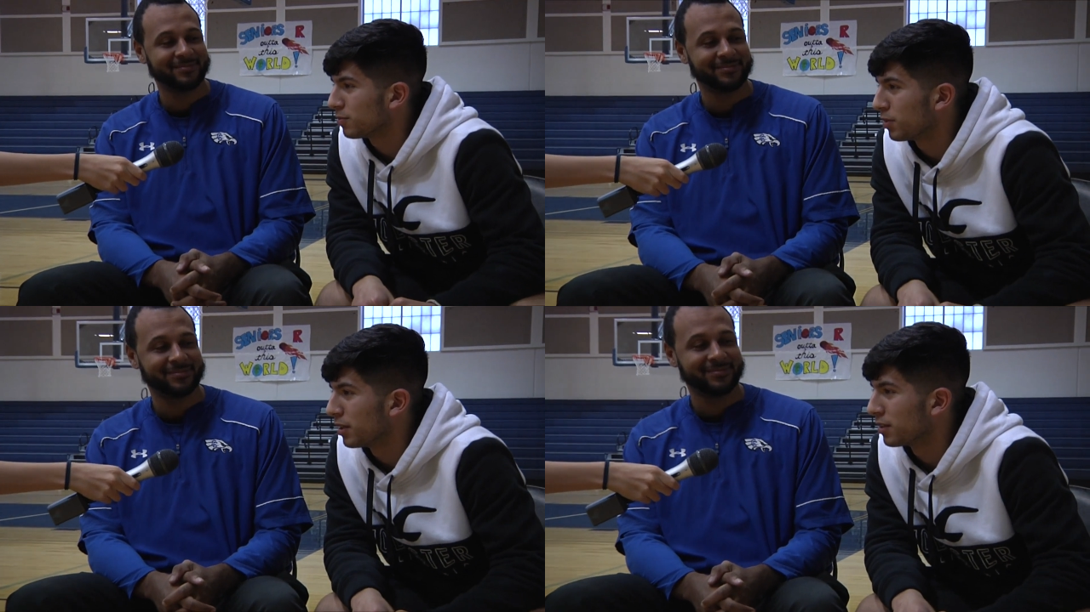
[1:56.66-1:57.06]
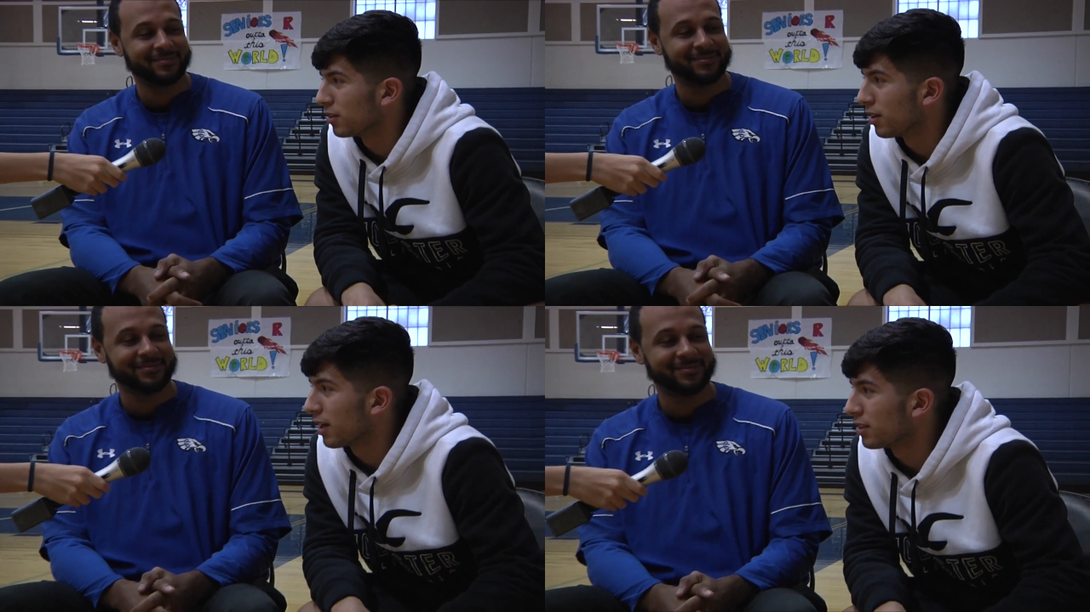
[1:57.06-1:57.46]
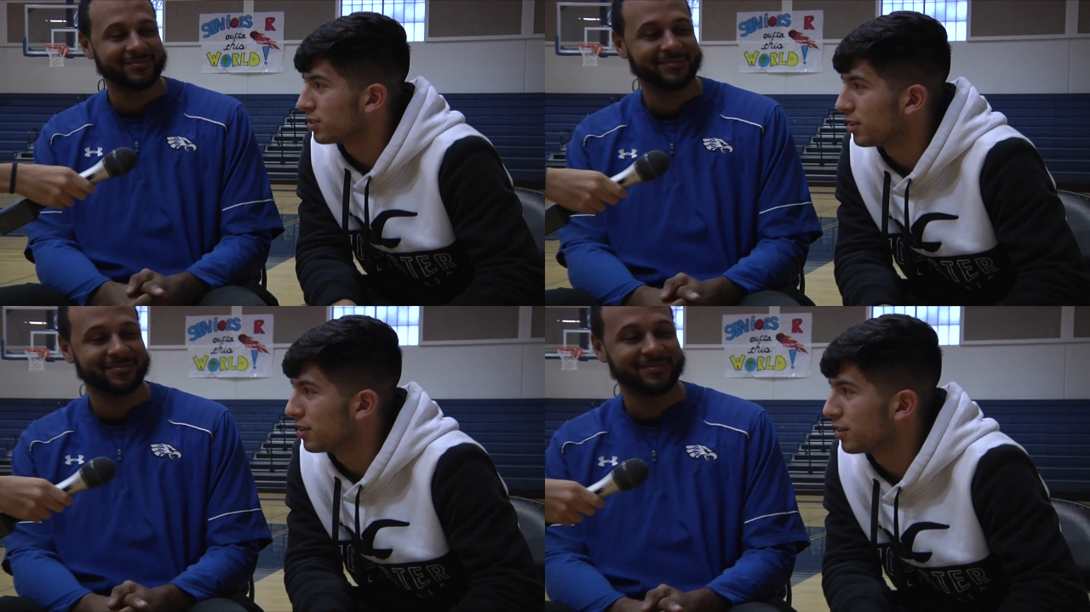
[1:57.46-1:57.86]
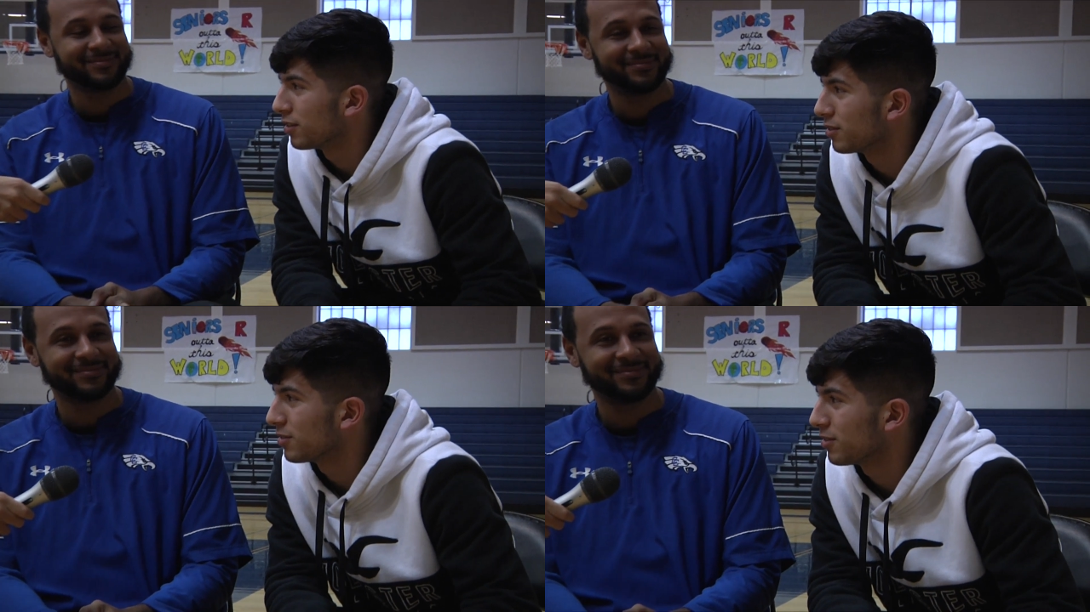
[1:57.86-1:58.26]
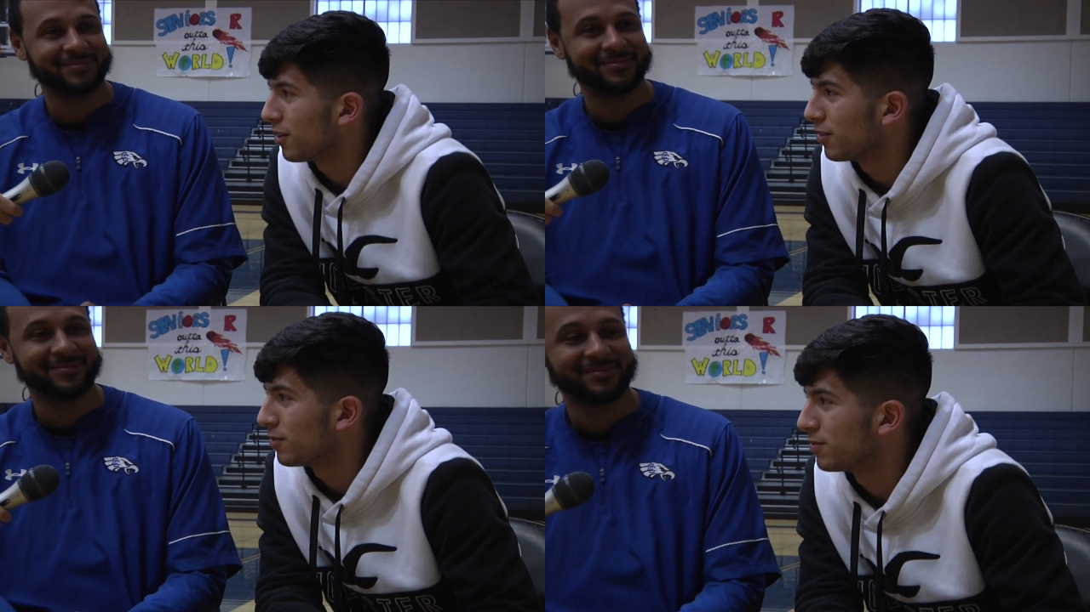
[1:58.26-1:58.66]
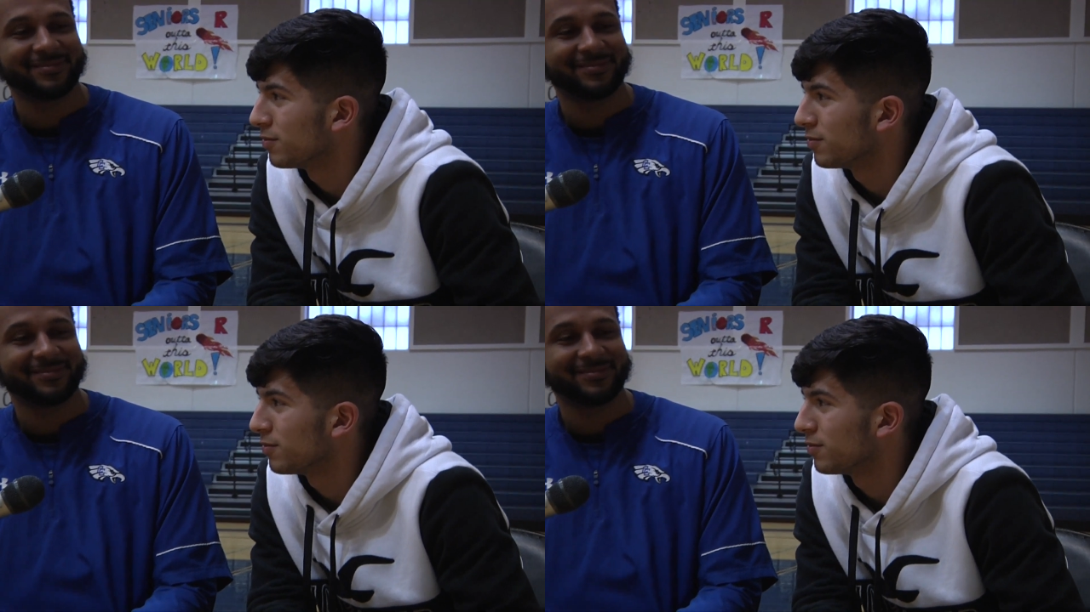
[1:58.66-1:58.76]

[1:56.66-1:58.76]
Speaker 1: playing your last year on